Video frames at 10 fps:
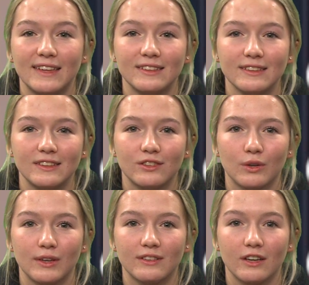ACT
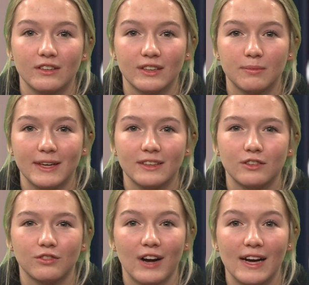scores are
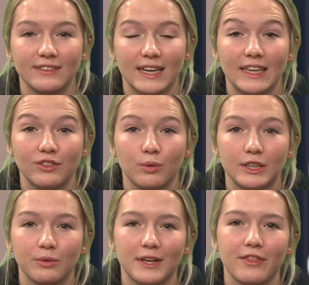expected to rise again in
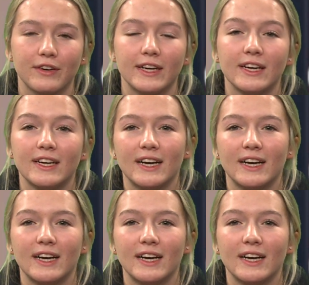2023.